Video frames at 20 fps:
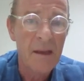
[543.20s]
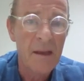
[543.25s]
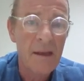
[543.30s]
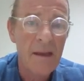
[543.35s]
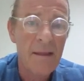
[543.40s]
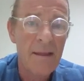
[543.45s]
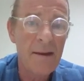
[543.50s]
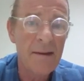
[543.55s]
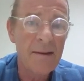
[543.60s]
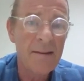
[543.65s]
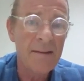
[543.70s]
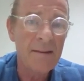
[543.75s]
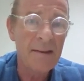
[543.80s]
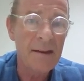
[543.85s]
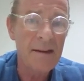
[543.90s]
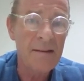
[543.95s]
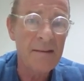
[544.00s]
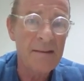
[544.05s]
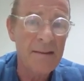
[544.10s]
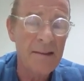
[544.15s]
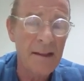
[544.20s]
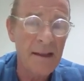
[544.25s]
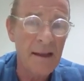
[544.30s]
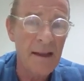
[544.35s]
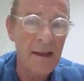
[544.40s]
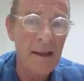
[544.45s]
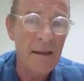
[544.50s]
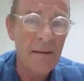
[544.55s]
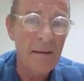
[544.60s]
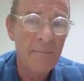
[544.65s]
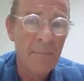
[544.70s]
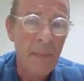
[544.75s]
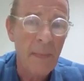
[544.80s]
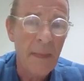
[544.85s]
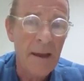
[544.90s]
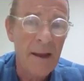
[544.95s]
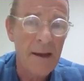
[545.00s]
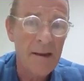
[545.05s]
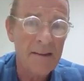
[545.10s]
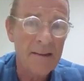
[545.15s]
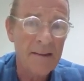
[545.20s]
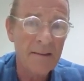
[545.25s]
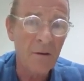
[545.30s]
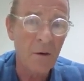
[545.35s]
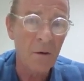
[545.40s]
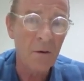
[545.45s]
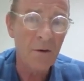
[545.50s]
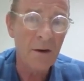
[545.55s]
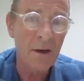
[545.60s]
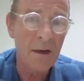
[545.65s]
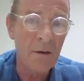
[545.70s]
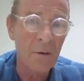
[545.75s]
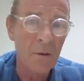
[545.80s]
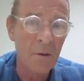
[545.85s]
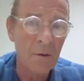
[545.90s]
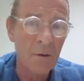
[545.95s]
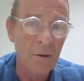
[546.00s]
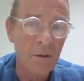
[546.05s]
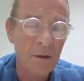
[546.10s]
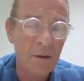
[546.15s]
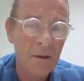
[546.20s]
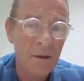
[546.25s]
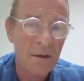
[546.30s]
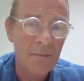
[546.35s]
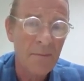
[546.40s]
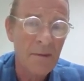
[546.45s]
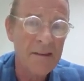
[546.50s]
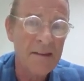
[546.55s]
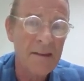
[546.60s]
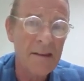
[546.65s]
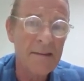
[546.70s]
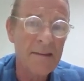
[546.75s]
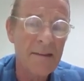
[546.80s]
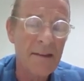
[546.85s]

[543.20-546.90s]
This is the historical, this is